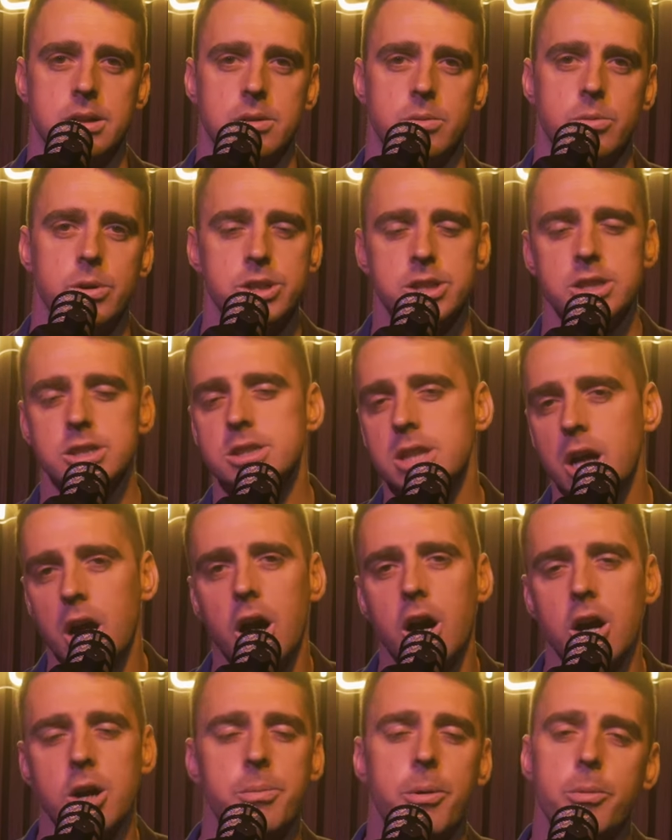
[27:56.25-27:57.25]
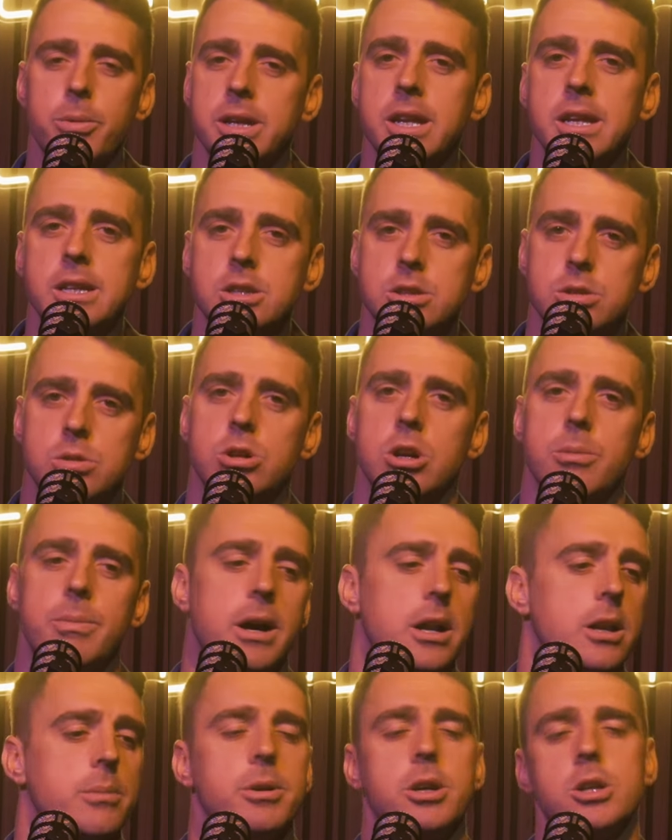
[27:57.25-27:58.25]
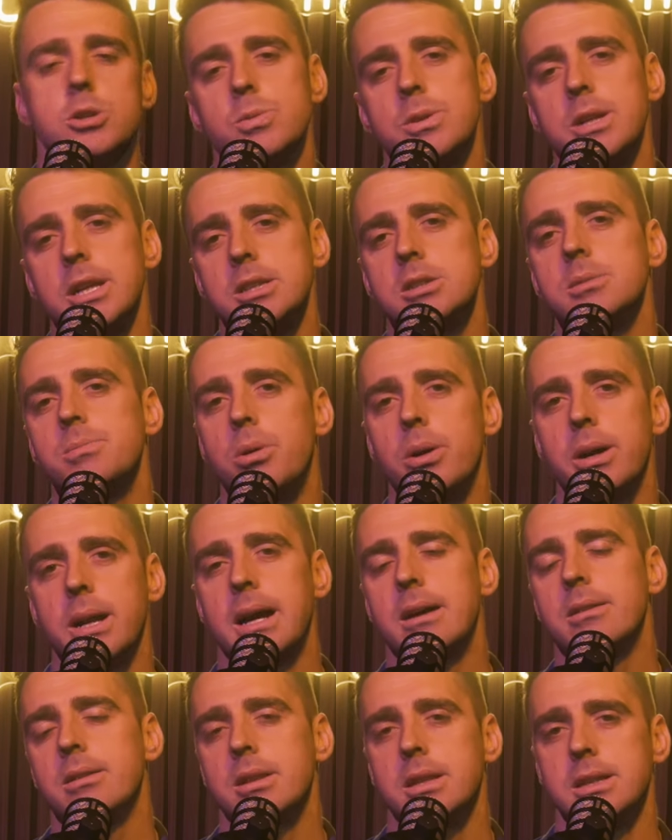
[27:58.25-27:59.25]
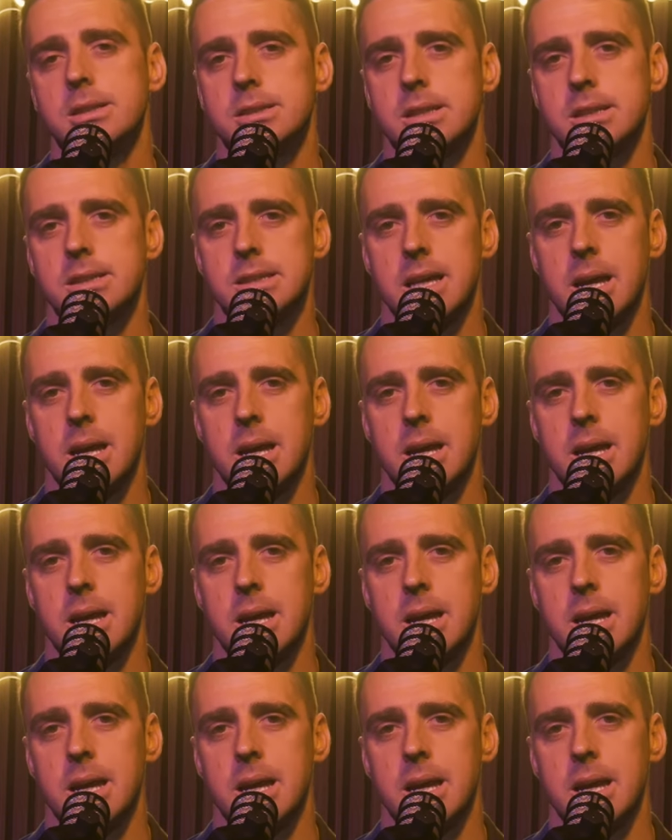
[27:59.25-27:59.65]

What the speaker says: which is dark, but we need to talk about it because we need to point out that these things are